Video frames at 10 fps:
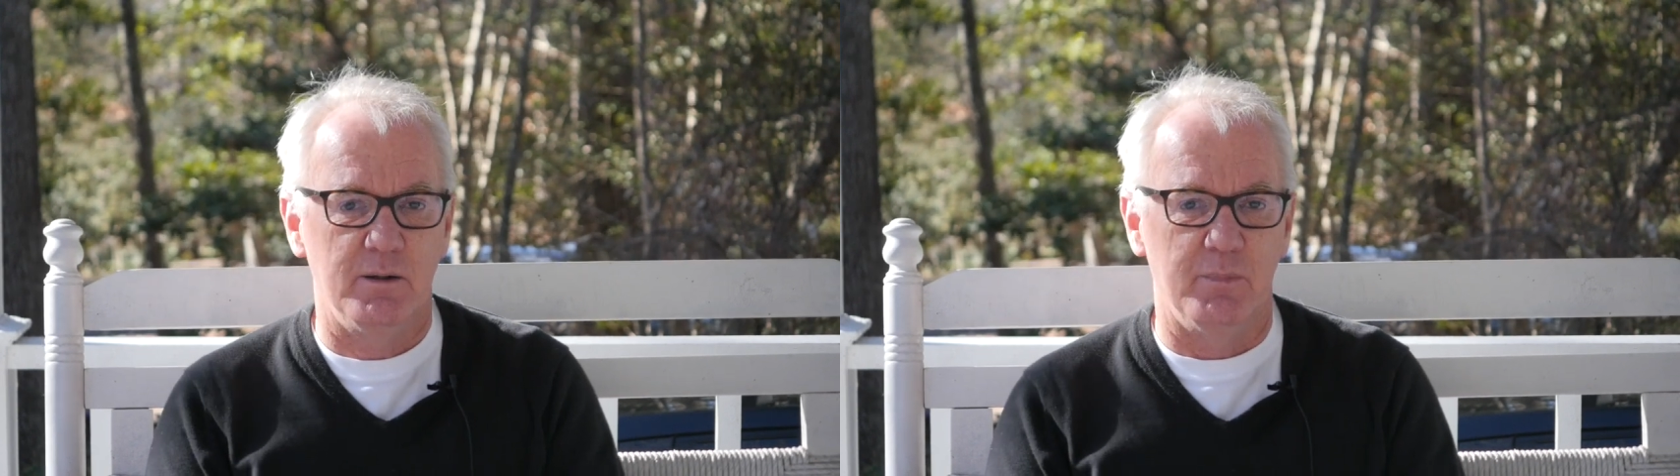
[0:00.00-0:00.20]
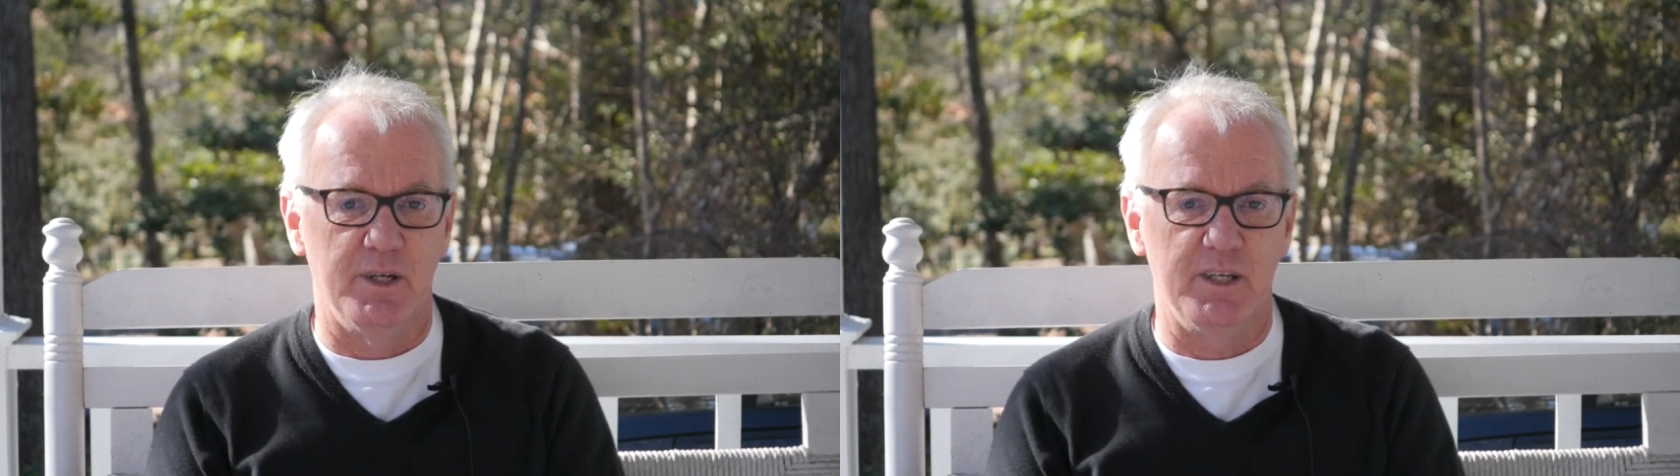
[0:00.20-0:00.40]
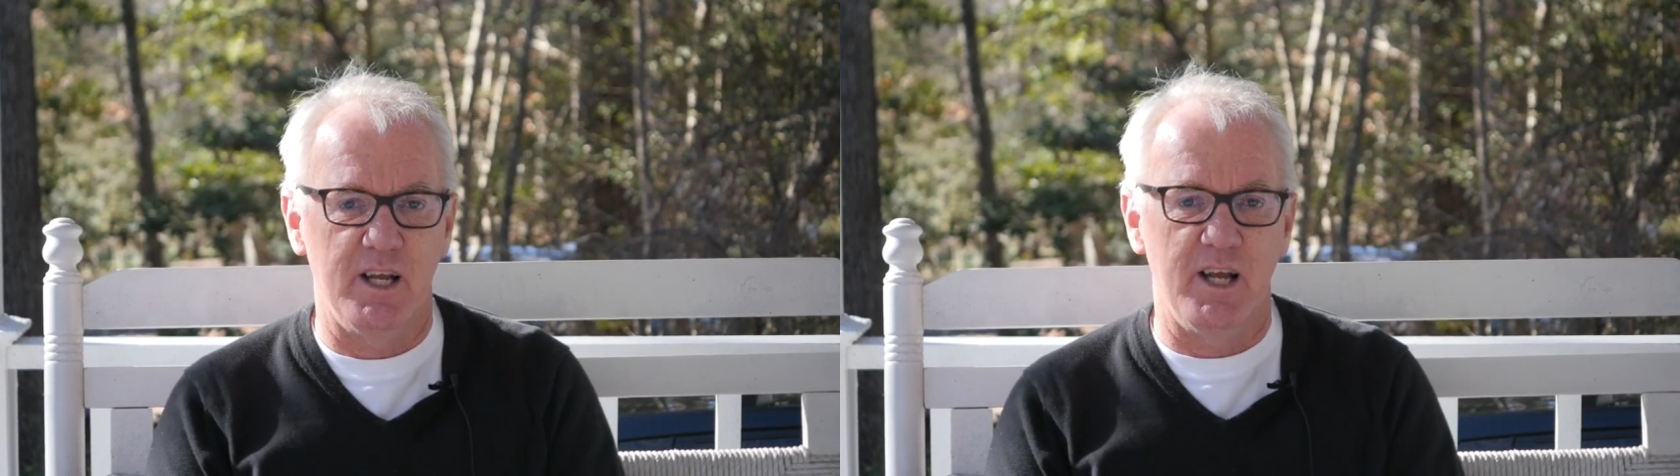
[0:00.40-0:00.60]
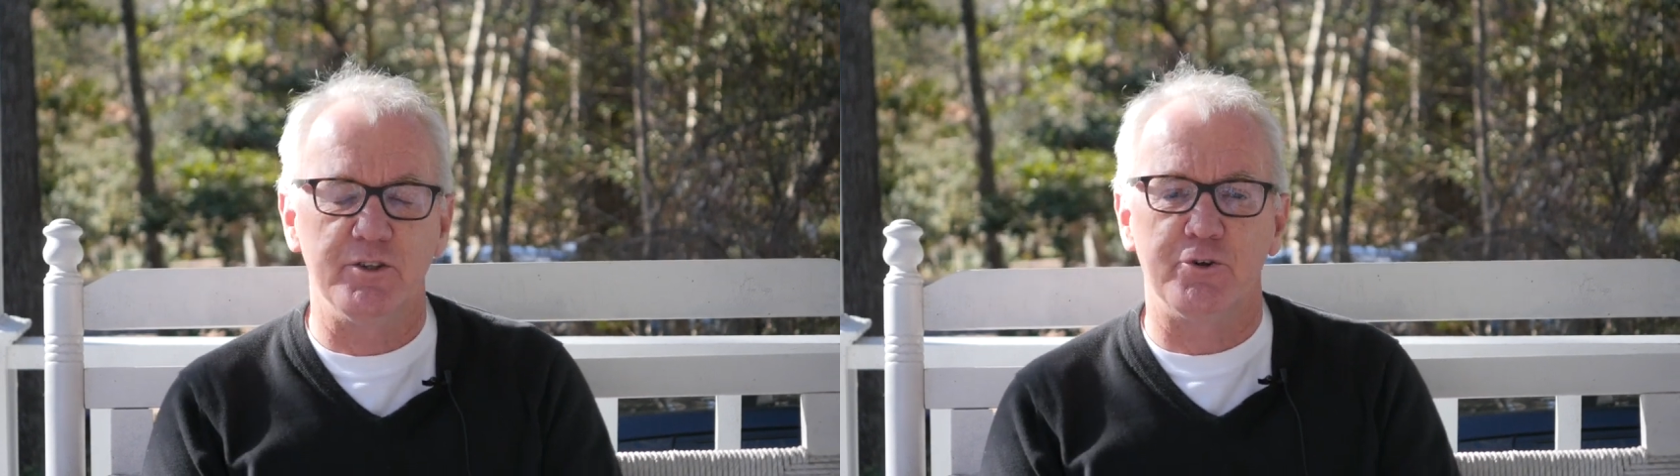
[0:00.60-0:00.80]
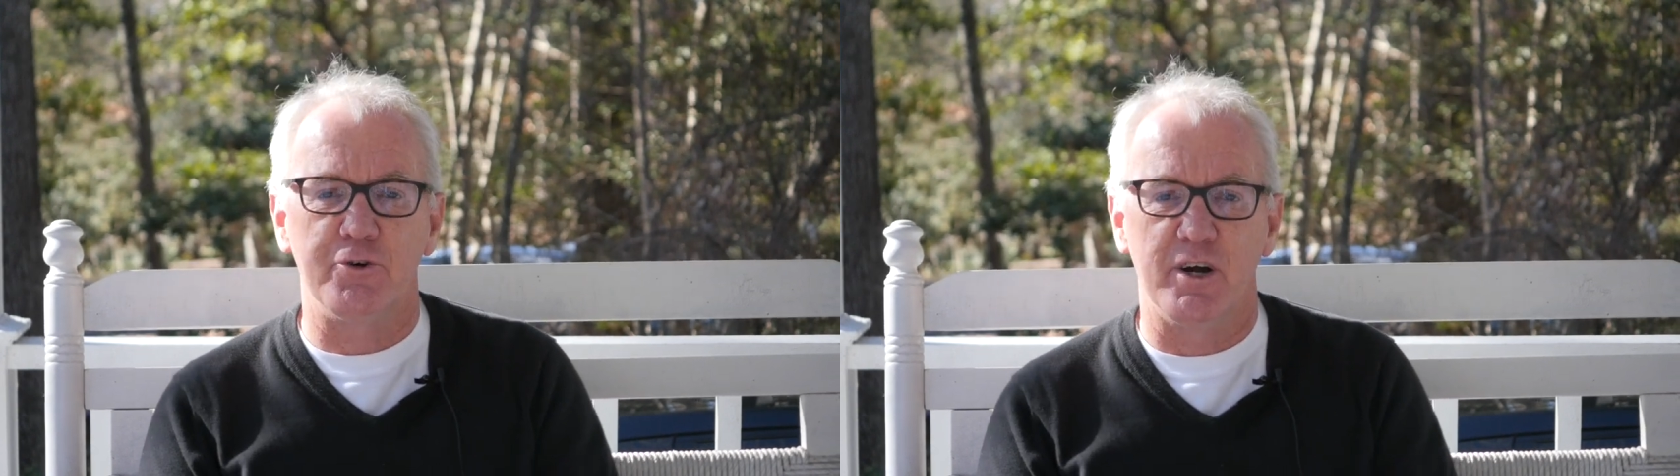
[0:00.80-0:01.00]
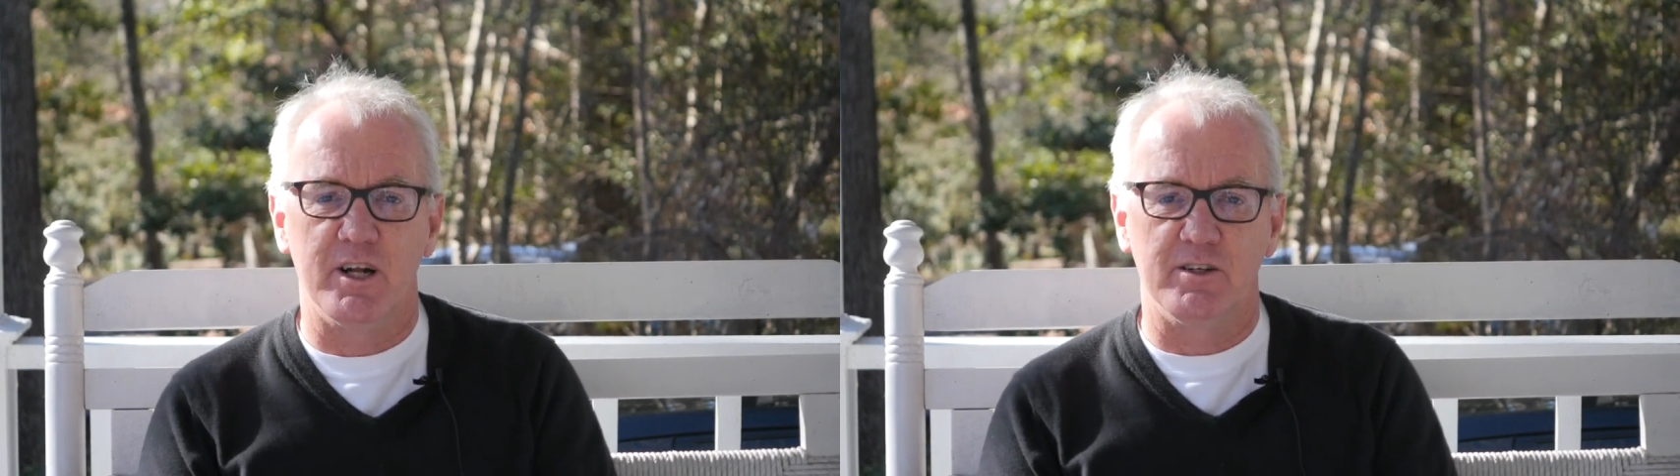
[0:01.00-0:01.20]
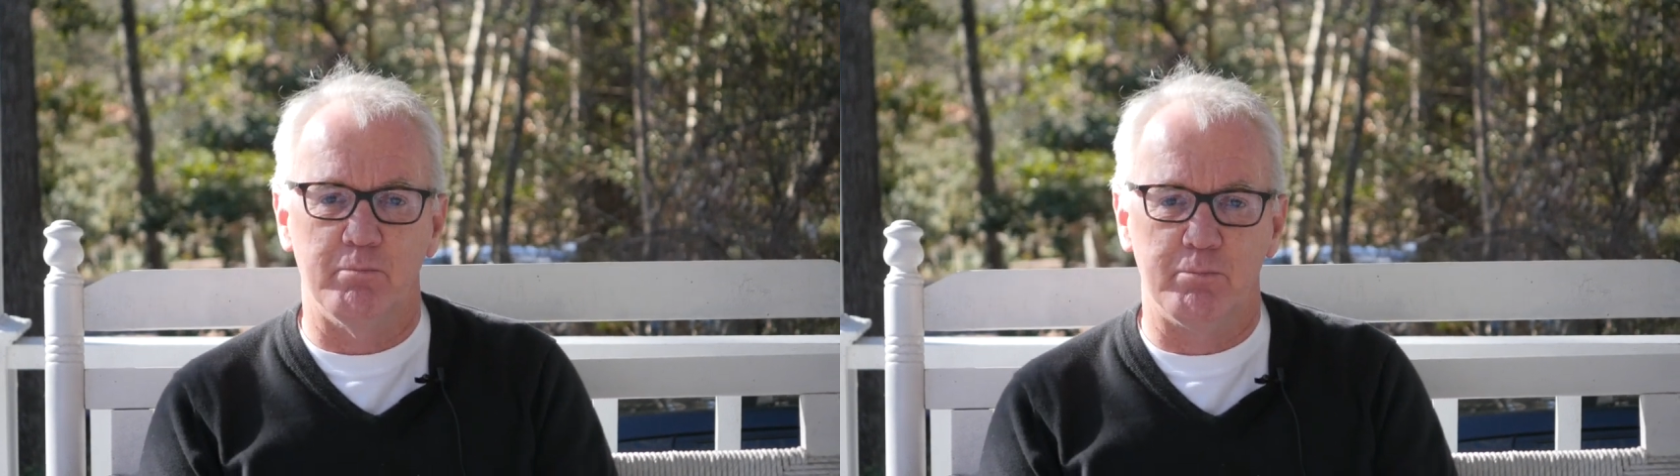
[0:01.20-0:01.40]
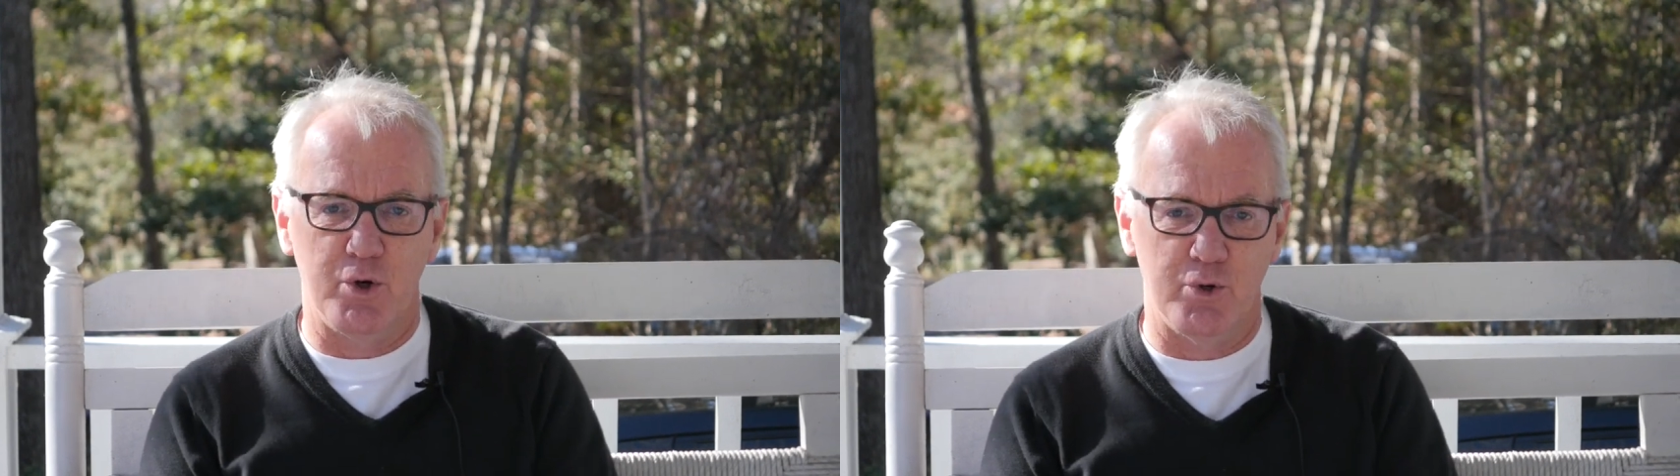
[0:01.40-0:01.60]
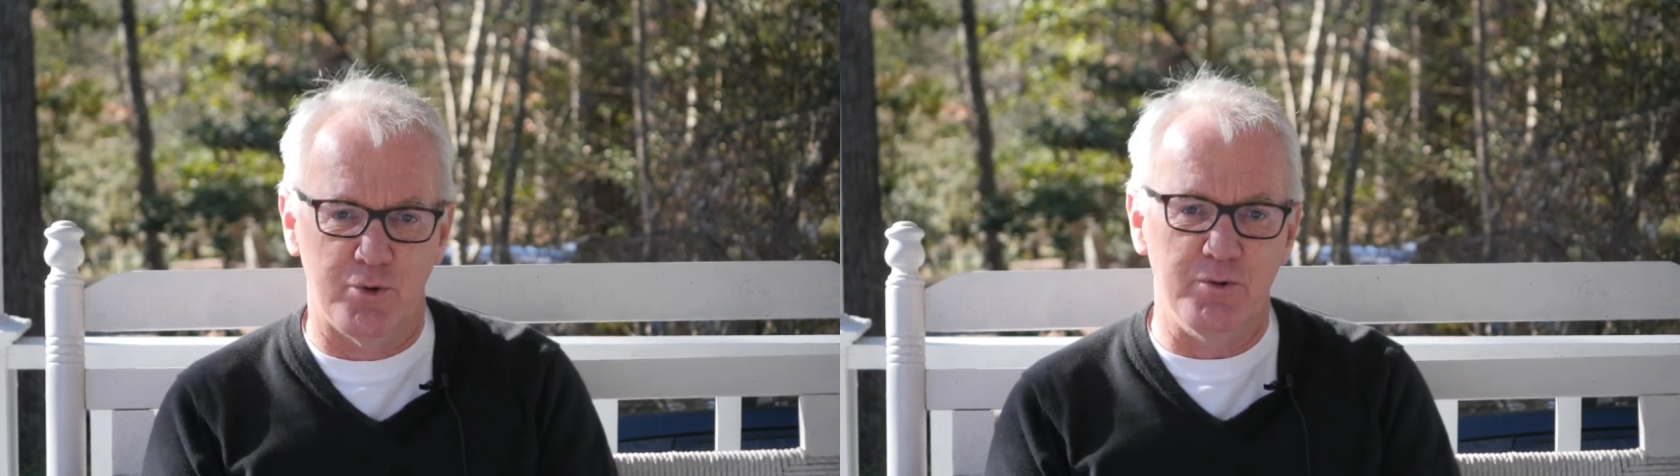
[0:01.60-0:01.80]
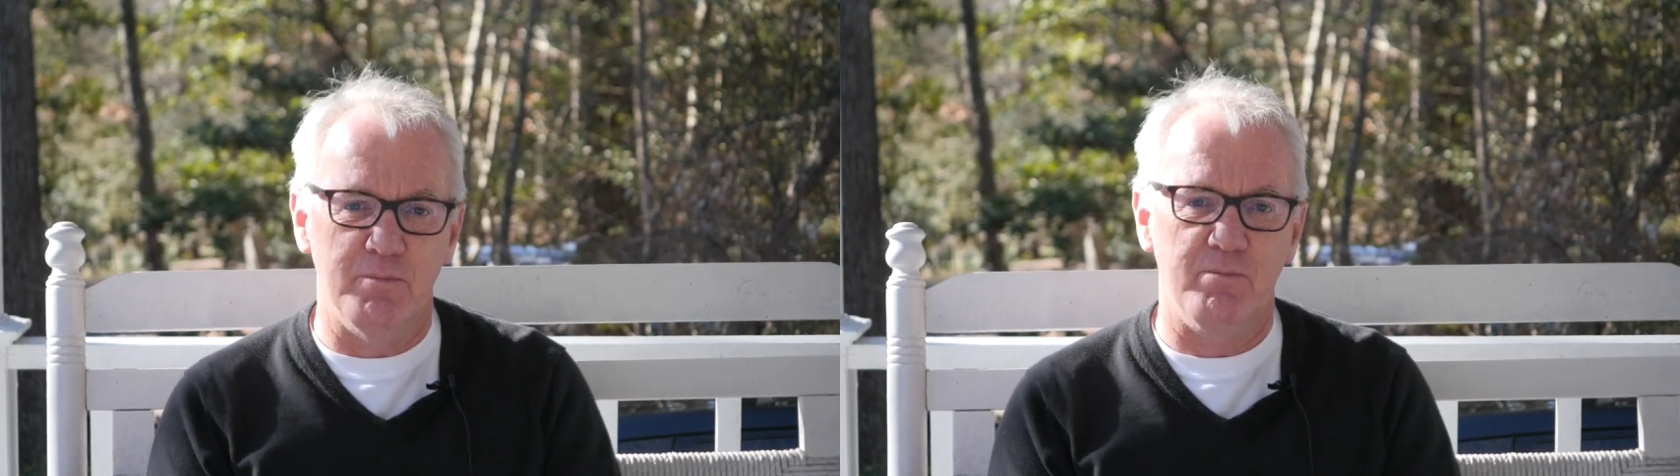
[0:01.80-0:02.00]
but Edgar Allan Poe